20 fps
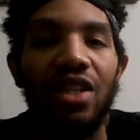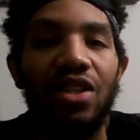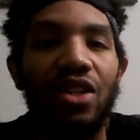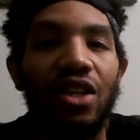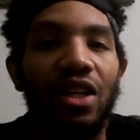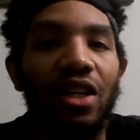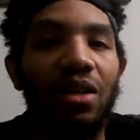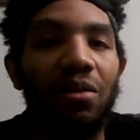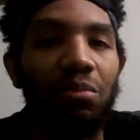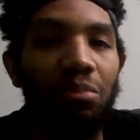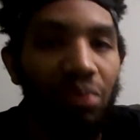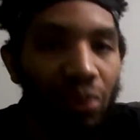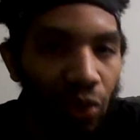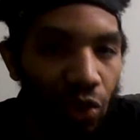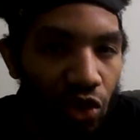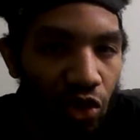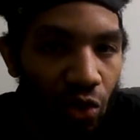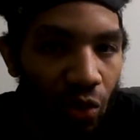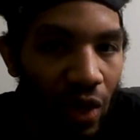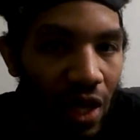the
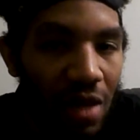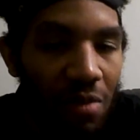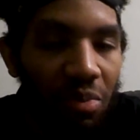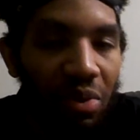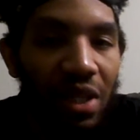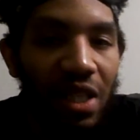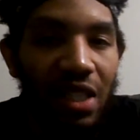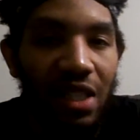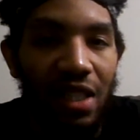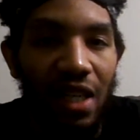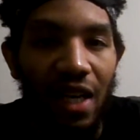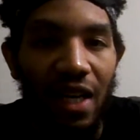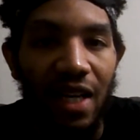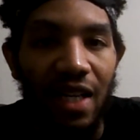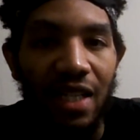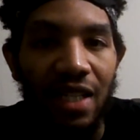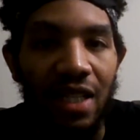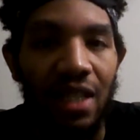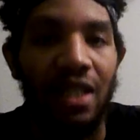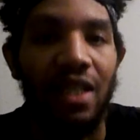Bruiserweight Pete Dunne,
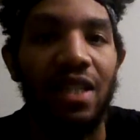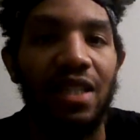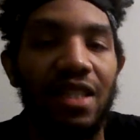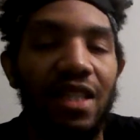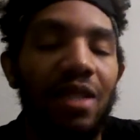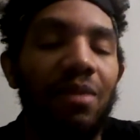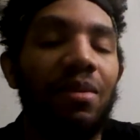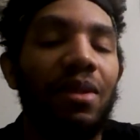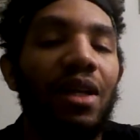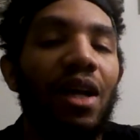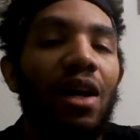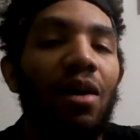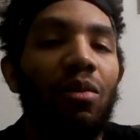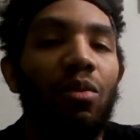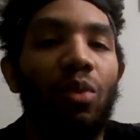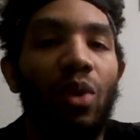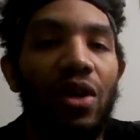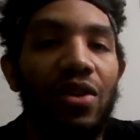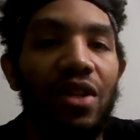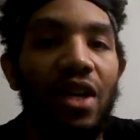teaming up
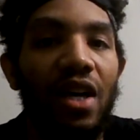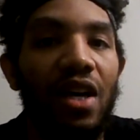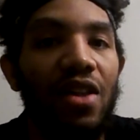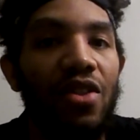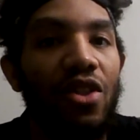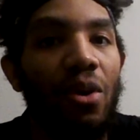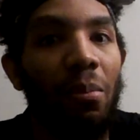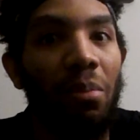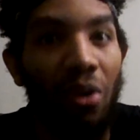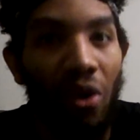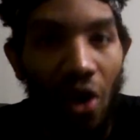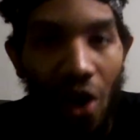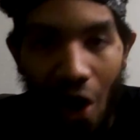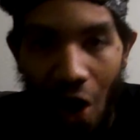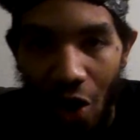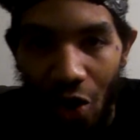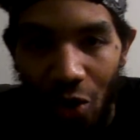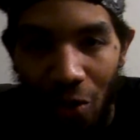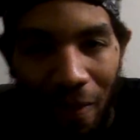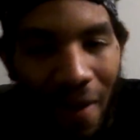with the
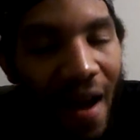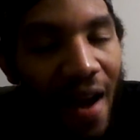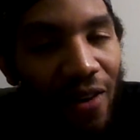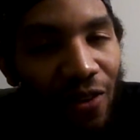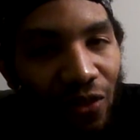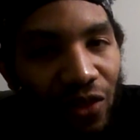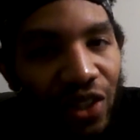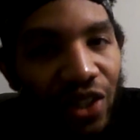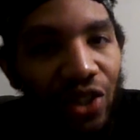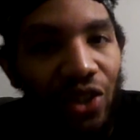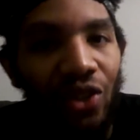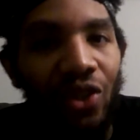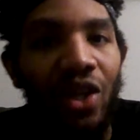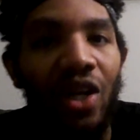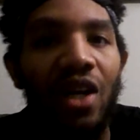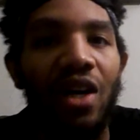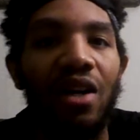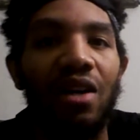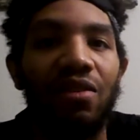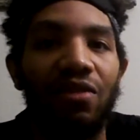Bro Matt Riddle,
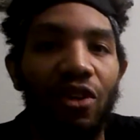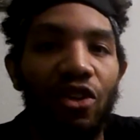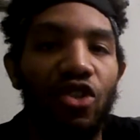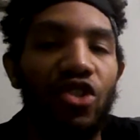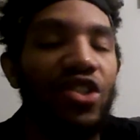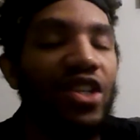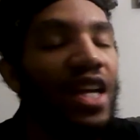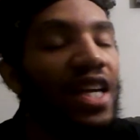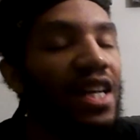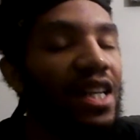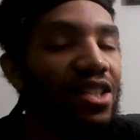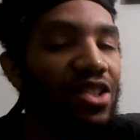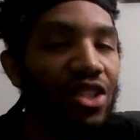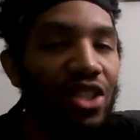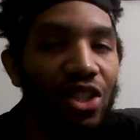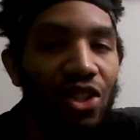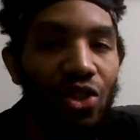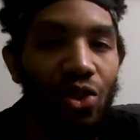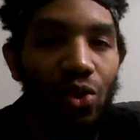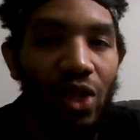versus
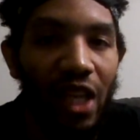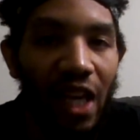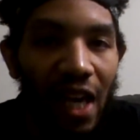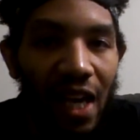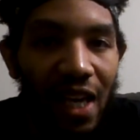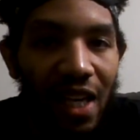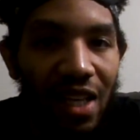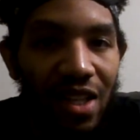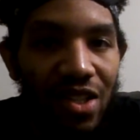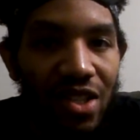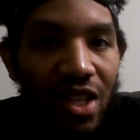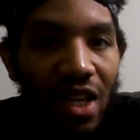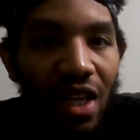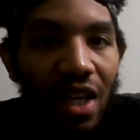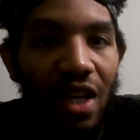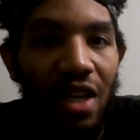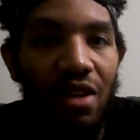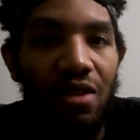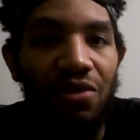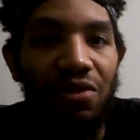NXT UK's
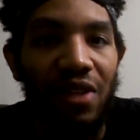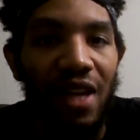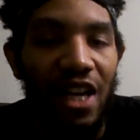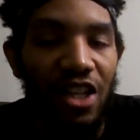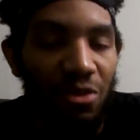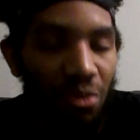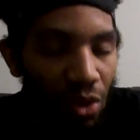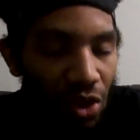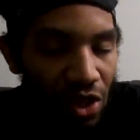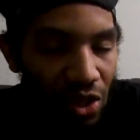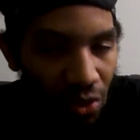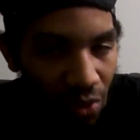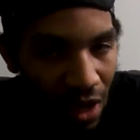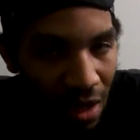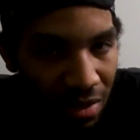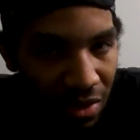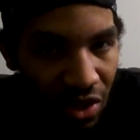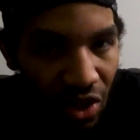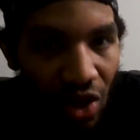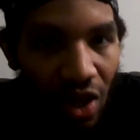Flash Morgan
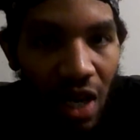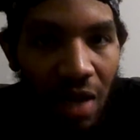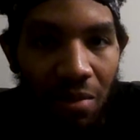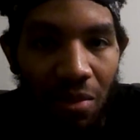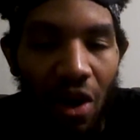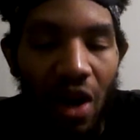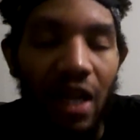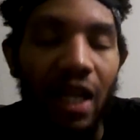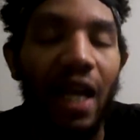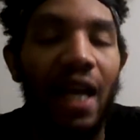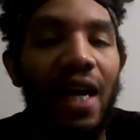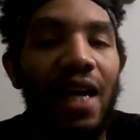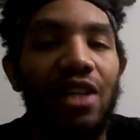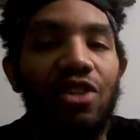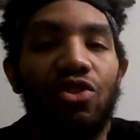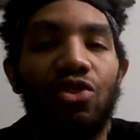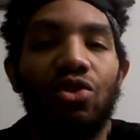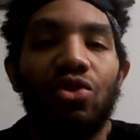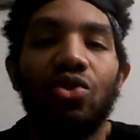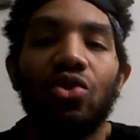Webster and Mark
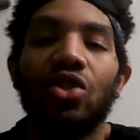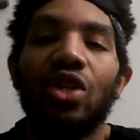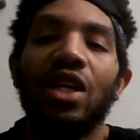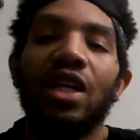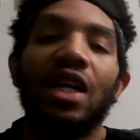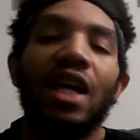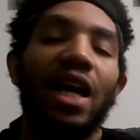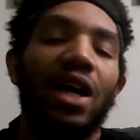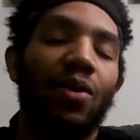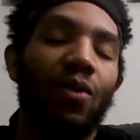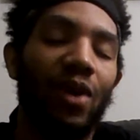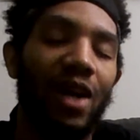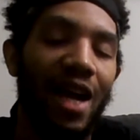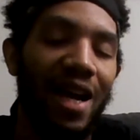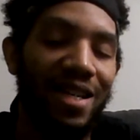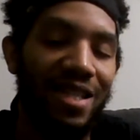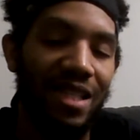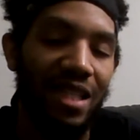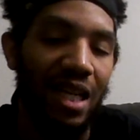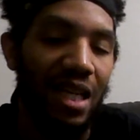Andrews. And when
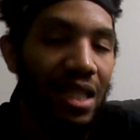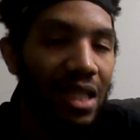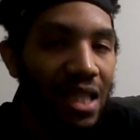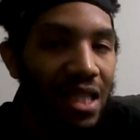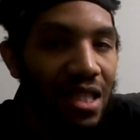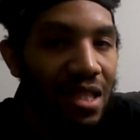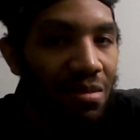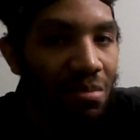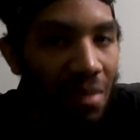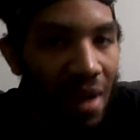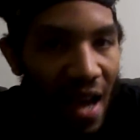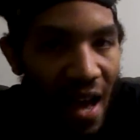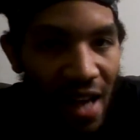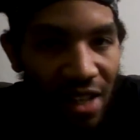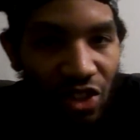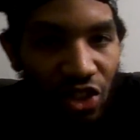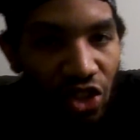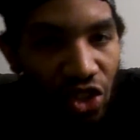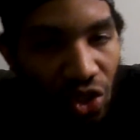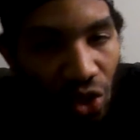I say this
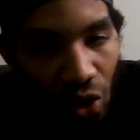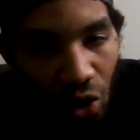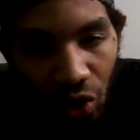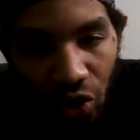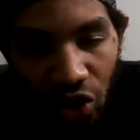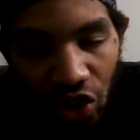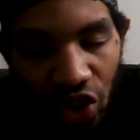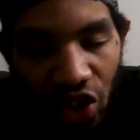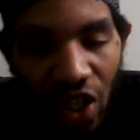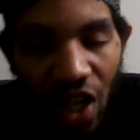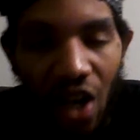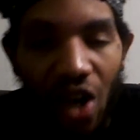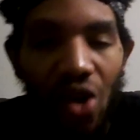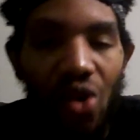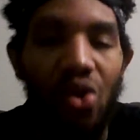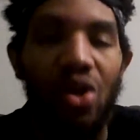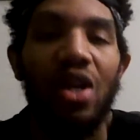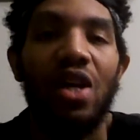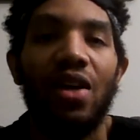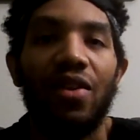match stole the
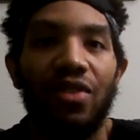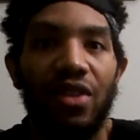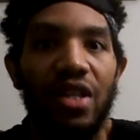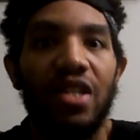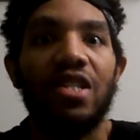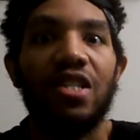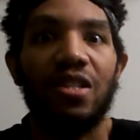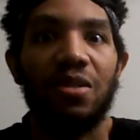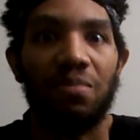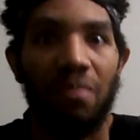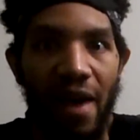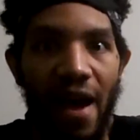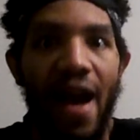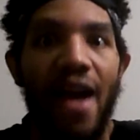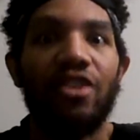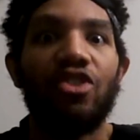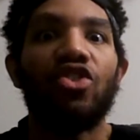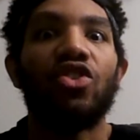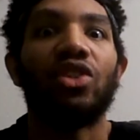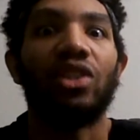show, this
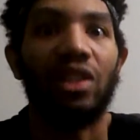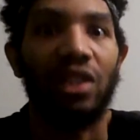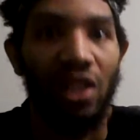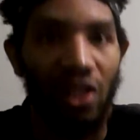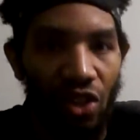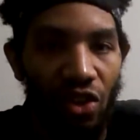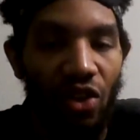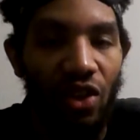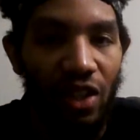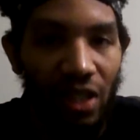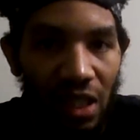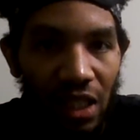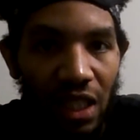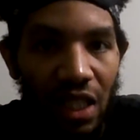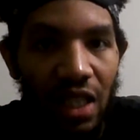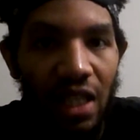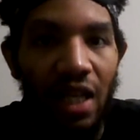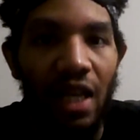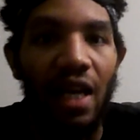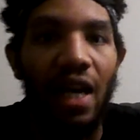match
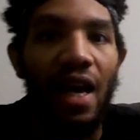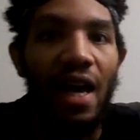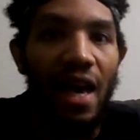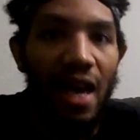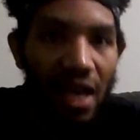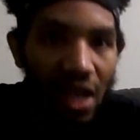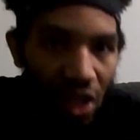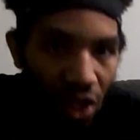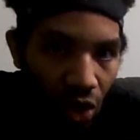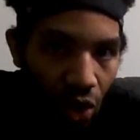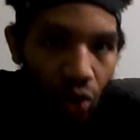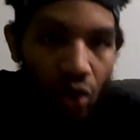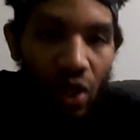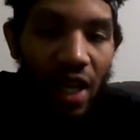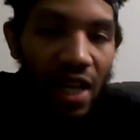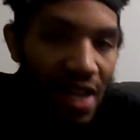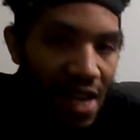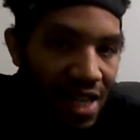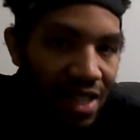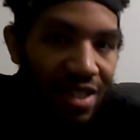literally held
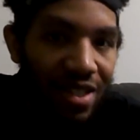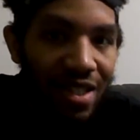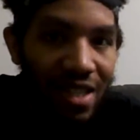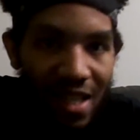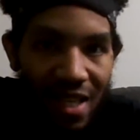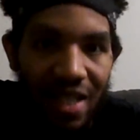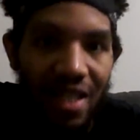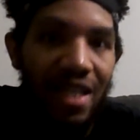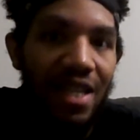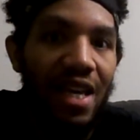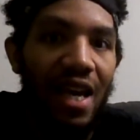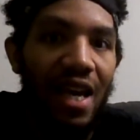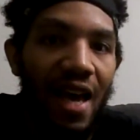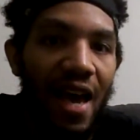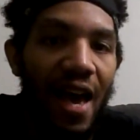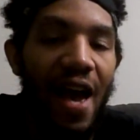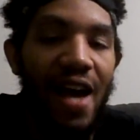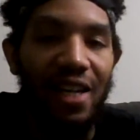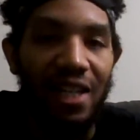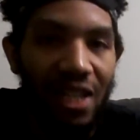NXT
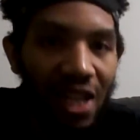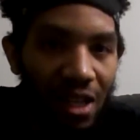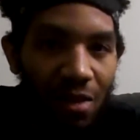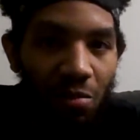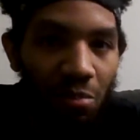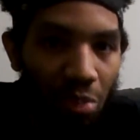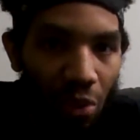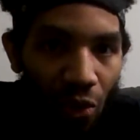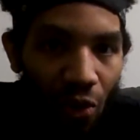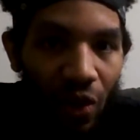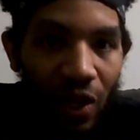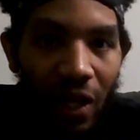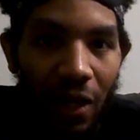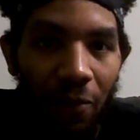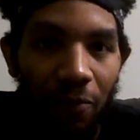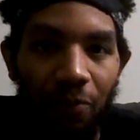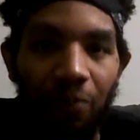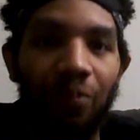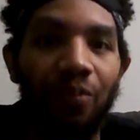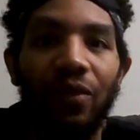at gunpoint
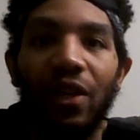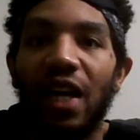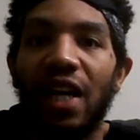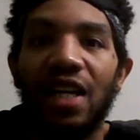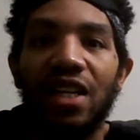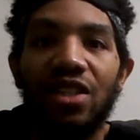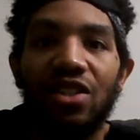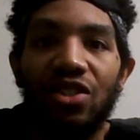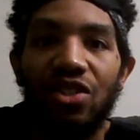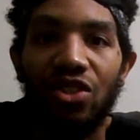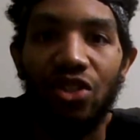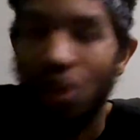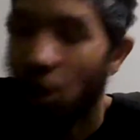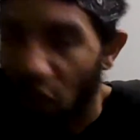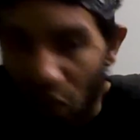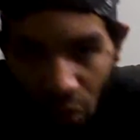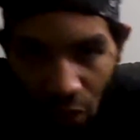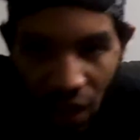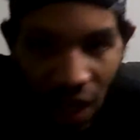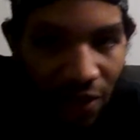and
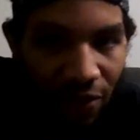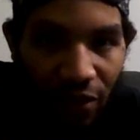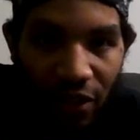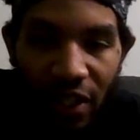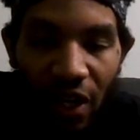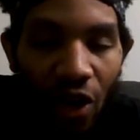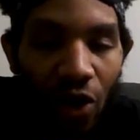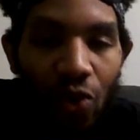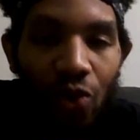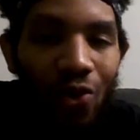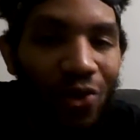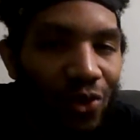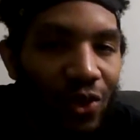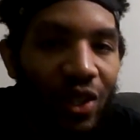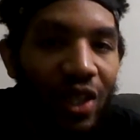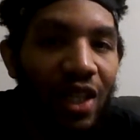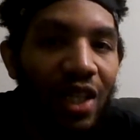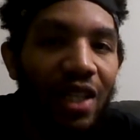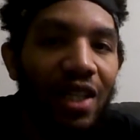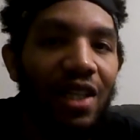took whatever it owned
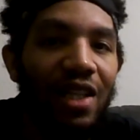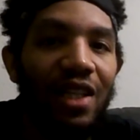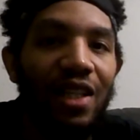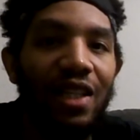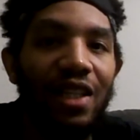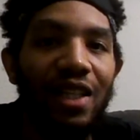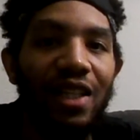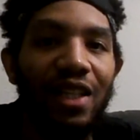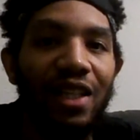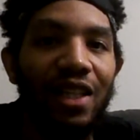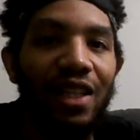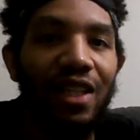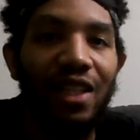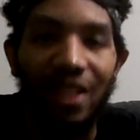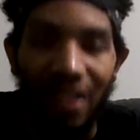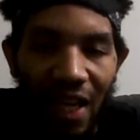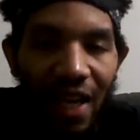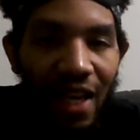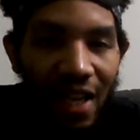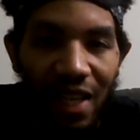
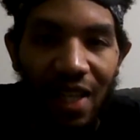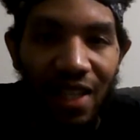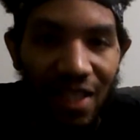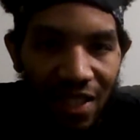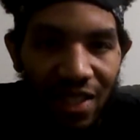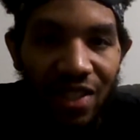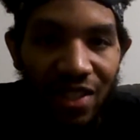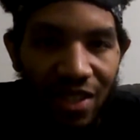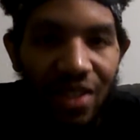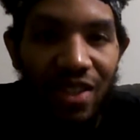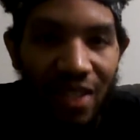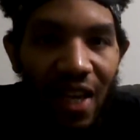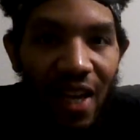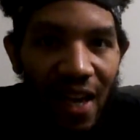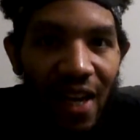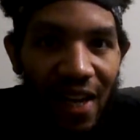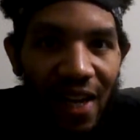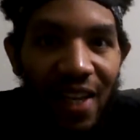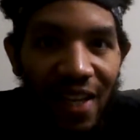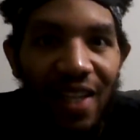yeah, yeah,
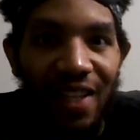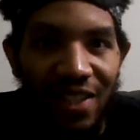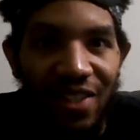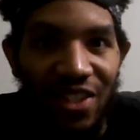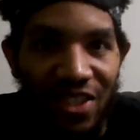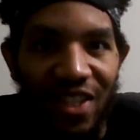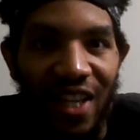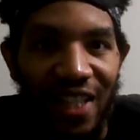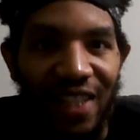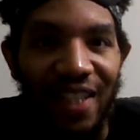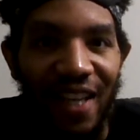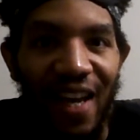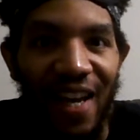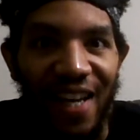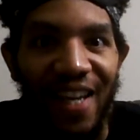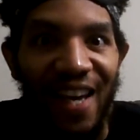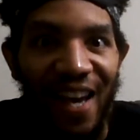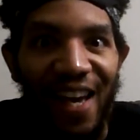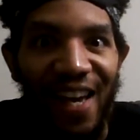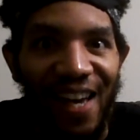just like that,
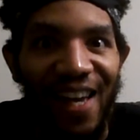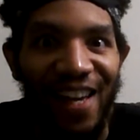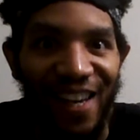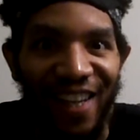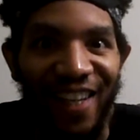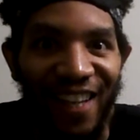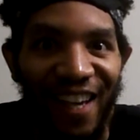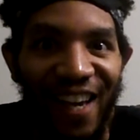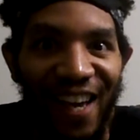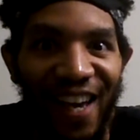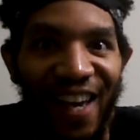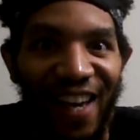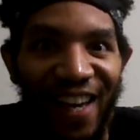yeah, yeah.